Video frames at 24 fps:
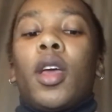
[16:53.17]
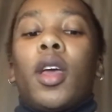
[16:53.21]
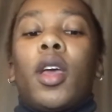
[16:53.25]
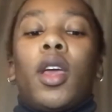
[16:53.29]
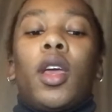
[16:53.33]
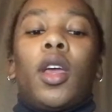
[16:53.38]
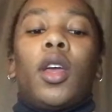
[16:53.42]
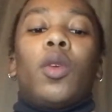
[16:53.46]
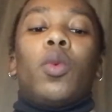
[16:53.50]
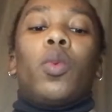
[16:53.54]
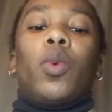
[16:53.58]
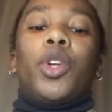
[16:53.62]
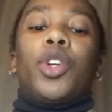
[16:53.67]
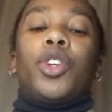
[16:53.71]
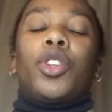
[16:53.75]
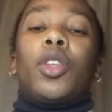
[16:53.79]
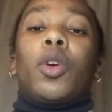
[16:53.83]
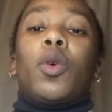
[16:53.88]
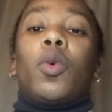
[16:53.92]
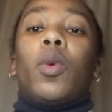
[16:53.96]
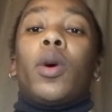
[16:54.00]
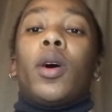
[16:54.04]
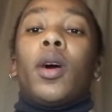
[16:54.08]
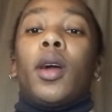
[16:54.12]
in which
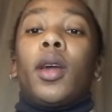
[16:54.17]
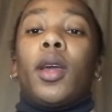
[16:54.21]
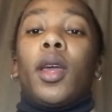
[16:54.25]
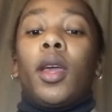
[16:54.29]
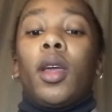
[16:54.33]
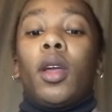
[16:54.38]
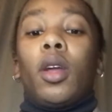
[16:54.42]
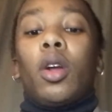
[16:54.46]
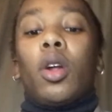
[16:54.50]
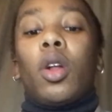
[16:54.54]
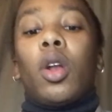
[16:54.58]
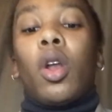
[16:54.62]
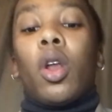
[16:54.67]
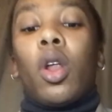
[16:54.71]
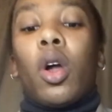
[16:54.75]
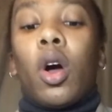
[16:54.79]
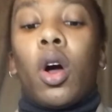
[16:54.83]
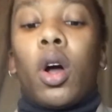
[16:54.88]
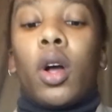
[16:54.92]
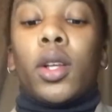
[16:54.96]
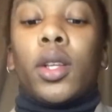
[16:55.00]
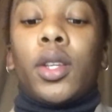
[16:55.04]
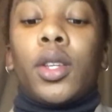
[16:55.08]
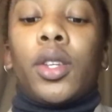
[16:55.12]
the working
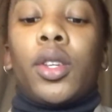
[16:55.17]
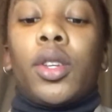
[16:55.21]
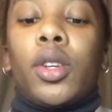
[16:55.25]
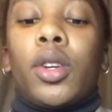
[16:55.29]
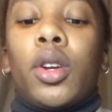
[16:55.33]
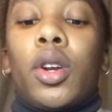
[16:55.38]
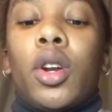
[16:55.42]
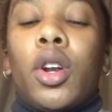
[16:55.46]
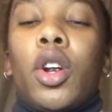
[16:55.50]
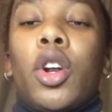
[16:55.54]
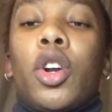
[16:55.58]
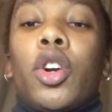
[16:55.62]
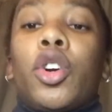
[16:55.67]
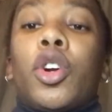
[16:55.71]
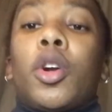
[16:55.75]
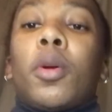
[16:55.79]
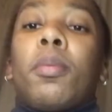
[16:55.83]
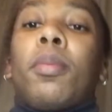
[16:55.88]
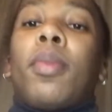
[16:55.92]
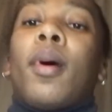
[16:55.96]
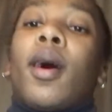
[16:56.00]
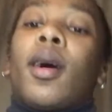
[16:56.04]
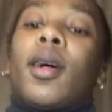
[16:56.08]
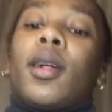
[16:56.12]
class
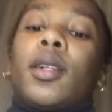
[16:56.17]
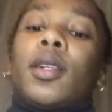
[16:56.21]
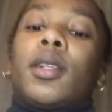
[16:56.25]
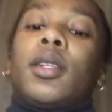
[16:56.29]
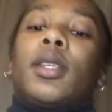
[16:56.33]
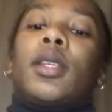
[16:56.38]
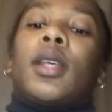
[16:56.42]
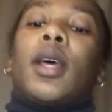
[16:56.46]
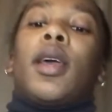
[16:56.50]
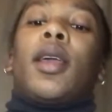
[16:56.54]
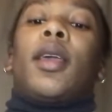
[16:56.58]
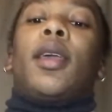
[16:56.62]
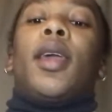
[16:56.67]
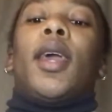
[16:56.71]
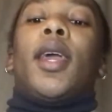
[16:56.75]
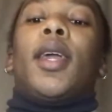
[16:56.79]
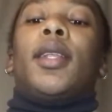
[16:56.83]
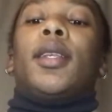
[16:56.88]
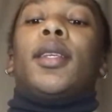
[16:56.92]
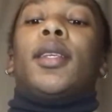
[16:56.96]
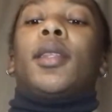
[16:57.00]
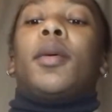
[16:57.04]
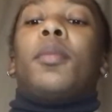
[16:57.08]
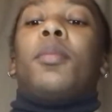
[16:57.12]
rebels
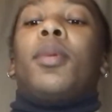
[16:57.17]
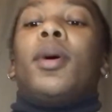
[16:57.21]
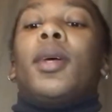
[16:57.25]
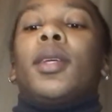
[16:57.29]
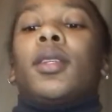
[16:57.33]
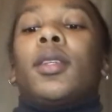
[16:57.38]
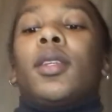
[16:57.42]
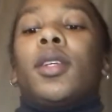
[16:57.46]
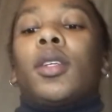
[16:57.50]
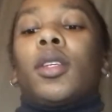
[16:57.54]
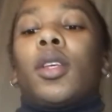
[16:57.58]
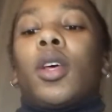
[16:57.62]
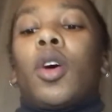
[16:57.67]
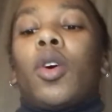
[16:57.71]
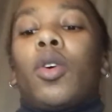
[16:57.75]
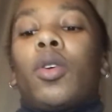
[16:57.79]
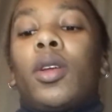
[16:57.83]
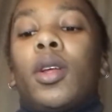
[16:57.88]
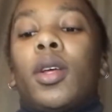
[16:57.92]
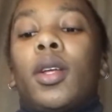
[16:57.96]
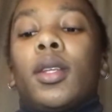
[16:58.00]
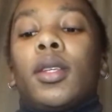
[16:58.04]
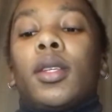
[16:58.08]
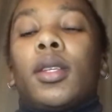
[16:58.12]
against the business
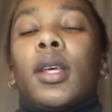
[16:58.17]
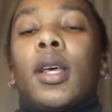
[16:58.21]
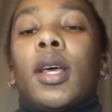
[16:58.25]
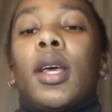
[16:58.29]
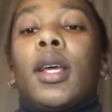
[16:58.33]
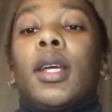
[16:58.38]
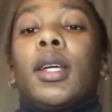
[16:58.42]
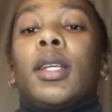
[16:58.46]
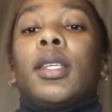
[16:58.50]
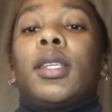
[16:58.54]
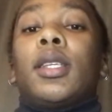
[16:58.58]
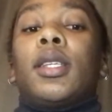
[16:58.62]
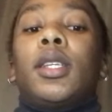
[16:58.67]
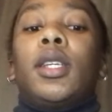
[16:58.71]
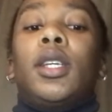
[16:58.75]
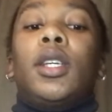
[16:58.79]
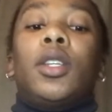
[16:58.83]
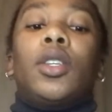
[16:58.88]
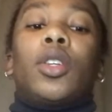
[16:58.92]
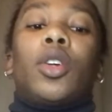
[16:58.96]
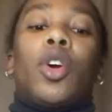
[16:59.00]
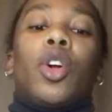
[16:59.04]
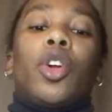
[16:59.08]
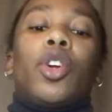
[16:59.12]
owners,
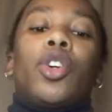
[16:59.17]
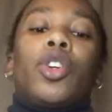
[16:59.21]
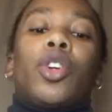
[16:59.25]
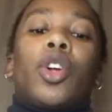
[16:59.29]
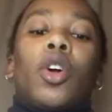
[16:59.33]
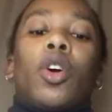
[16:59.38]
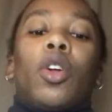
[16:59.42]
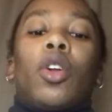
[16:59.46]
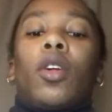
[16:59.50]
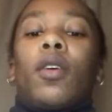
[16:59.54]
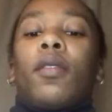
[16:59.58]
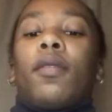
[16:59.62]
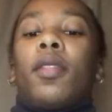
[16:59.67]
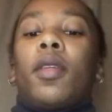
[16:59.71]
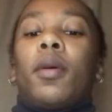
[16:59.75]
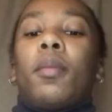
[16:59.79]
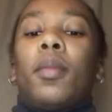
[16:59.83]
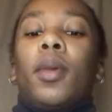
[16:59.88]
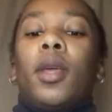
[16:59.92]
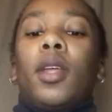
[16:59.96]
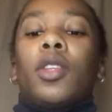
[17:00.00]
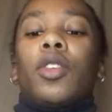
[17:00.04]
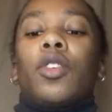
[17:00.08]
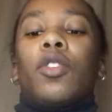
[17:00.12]
seize control of the
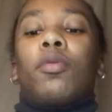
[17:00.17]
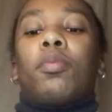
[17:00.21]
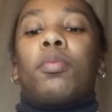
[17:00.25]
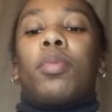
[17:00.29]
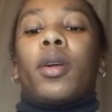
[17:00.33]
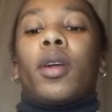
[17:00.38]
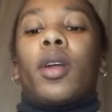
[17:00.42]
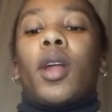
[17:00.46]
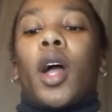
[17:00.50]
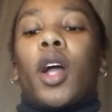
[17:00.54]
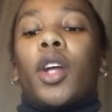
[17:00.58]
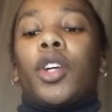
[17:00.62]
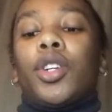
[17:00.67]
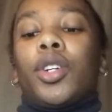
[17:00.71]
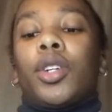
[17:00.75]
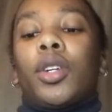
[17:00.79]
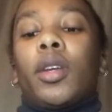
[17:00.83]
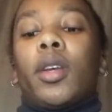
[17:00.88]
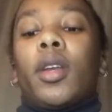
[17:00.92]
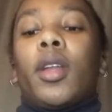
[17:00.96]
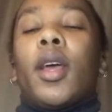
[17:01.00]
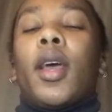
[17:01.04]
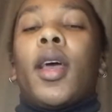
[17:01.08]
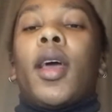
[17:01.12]
means of
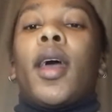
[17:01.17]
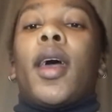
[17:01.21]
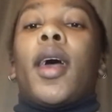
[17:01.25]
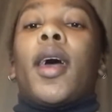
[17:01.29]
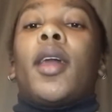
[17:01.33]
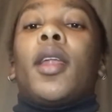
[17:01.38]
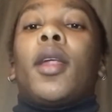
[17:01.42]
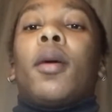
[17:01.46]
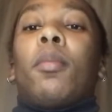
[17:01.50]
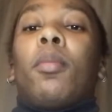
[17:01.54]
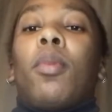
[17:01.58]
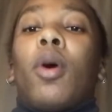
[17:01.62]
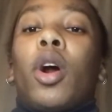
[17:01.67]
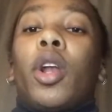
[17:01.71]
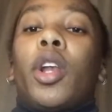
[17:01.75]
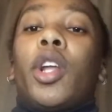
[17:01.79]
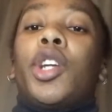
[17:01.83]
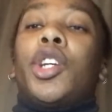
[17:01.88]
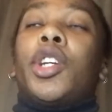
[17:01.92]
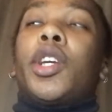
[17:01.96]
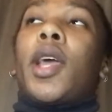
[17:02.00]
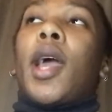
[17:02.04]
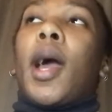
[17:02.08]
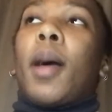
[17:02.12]
production, and
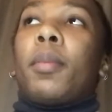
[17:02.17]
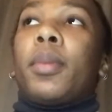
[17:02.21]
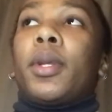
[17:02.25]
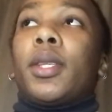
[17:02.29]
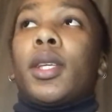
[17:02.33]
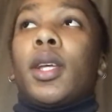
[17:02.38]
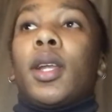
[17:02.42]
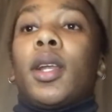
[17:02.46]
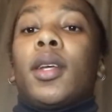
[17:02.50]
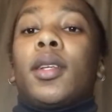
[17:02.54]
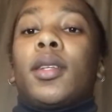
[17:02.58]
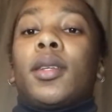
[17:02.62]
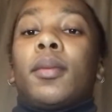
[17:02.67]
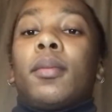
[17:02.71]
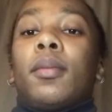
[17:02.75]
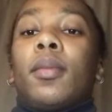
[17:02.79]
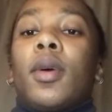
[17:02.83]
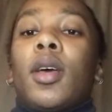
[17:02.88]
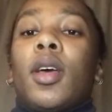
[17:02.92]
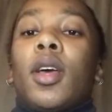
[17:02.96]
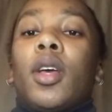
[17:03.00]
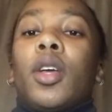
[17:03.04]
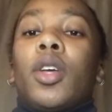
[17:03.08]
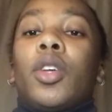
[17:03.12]
abolish capitalism.
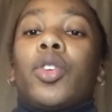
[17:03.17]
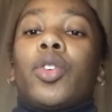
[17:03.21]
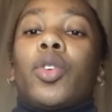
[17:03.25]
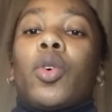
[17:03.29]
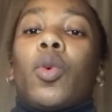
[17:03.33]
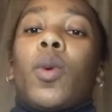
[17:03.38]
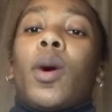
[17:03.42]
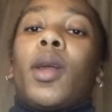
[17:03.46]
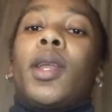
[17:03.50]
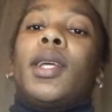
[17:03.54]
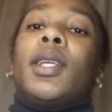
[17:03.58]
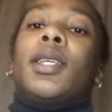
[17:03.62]
So what he's